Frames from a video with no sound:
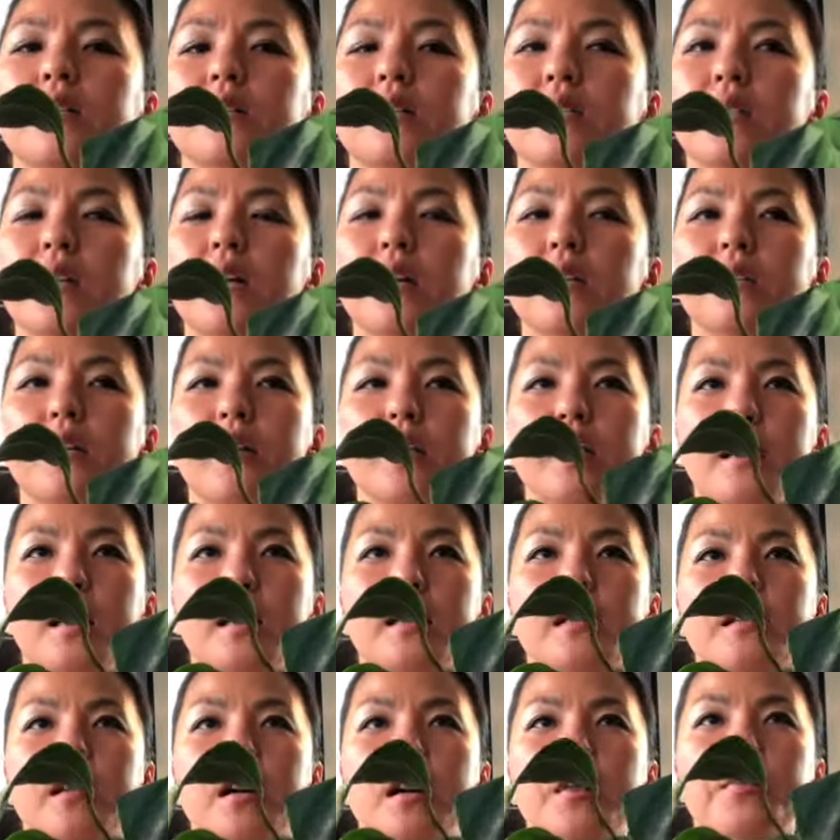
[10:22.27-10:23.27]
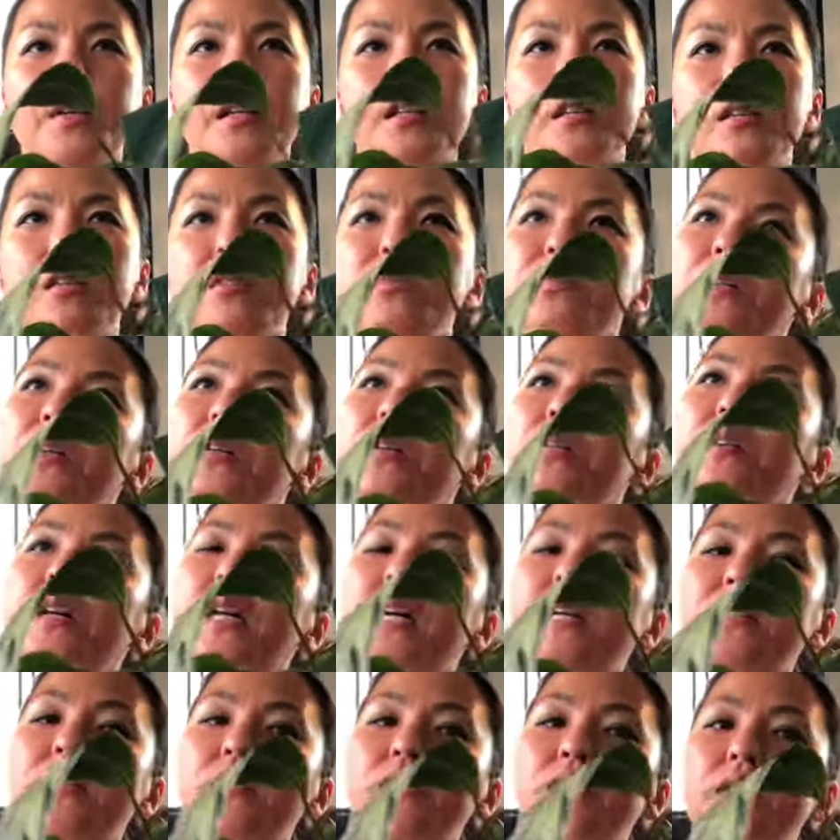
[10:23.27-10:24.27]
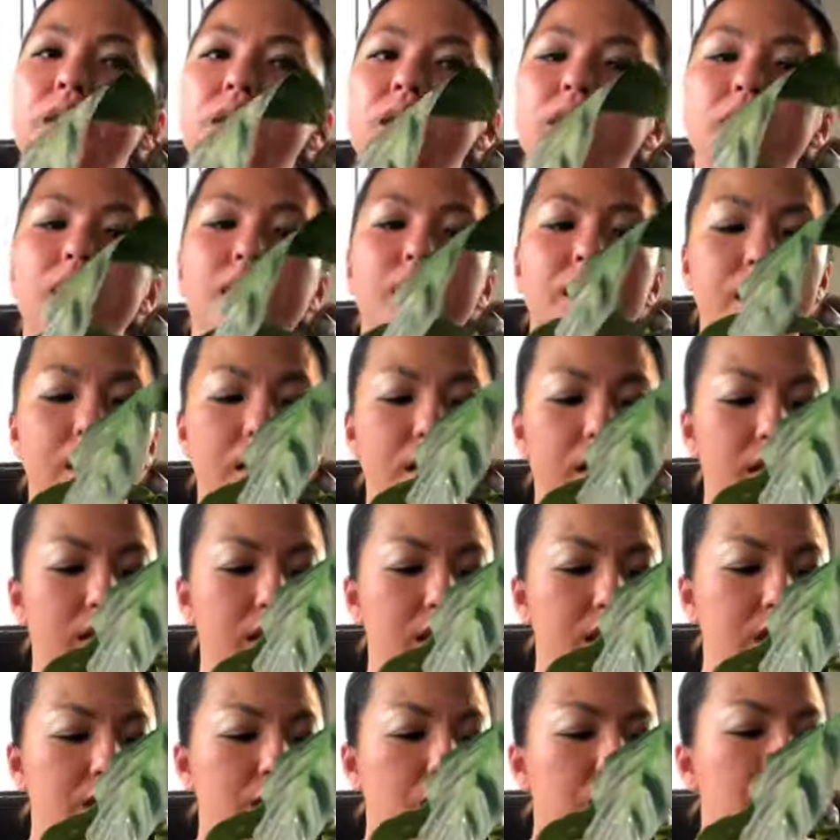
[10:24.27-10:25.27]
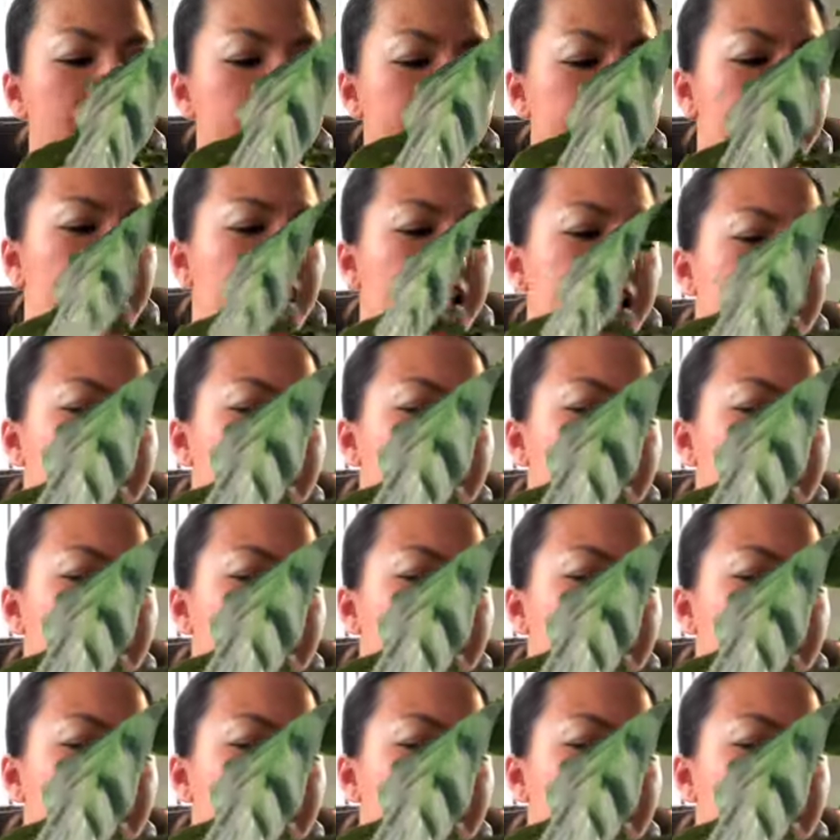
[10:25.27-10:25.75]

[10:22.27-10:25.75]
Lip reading: not Niagara, but Etobicoke has one. So hopefully